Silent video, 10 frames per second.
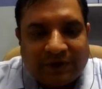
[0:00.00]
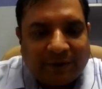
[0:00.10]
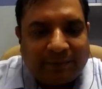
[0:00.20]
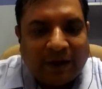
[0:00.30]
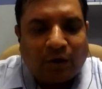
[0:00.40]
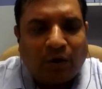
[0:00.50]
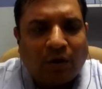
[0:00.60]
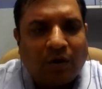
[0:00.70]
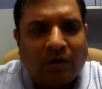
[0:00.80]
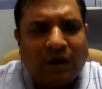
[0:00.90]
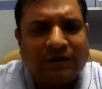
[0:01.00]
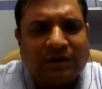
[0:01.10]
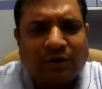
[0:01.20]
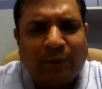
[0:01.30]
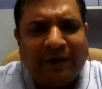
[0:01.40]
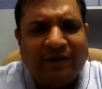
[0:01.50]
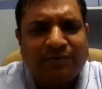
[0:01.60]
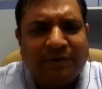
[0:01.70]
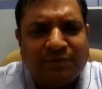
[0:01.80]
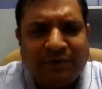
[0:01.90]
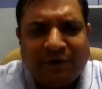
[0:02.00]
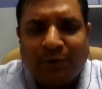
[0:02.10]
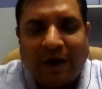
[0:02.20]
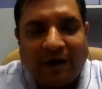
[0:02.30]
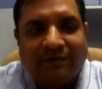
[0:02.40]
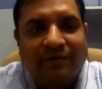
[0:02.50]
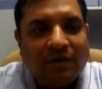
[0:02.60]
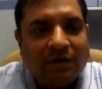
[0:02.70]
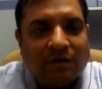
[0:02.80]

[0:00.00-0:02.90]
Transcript: take back other queries which we do have.